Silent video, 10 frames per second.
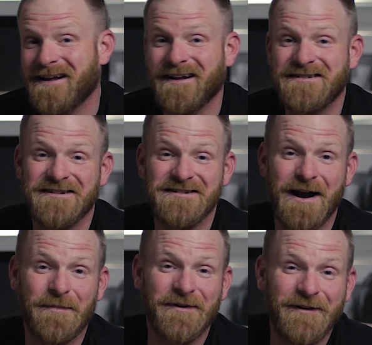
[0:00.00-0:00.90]
It's just an
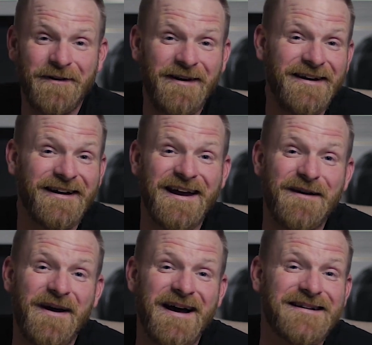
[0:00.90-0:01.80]
opportunity you
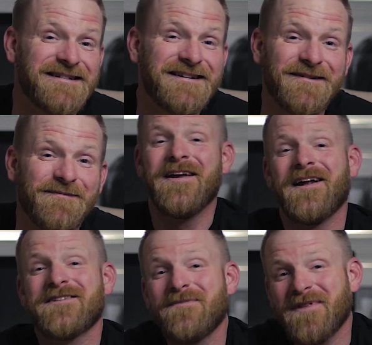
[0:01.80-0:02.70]
can't pass up. You
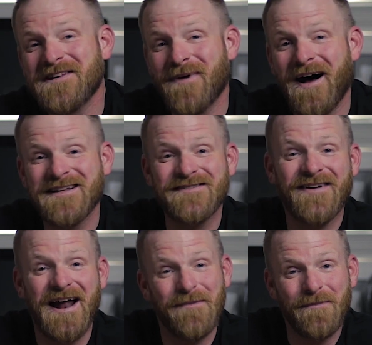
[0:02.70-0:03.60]
know, some of these mods have
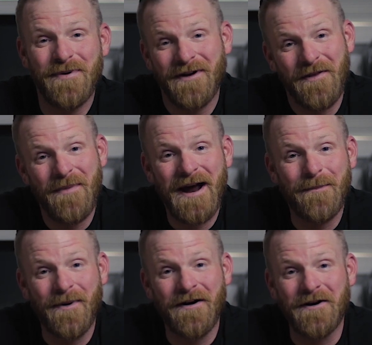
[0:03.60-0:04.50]
kind of been put on the
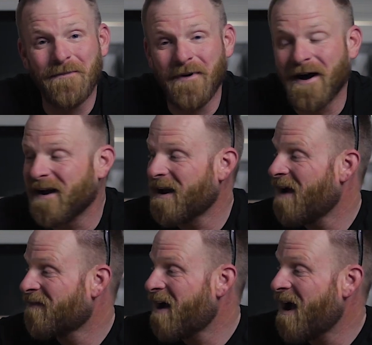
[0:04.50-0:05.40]
back burner, but
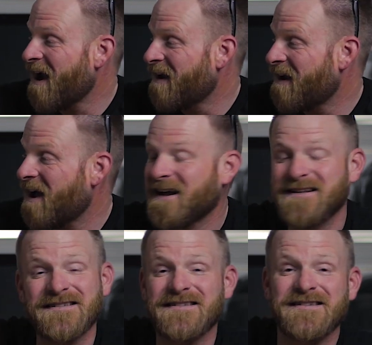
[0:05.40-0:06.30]
I've got a
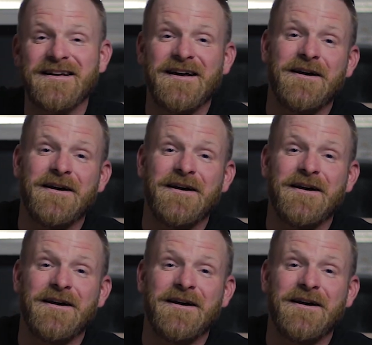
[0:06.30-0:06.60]
nice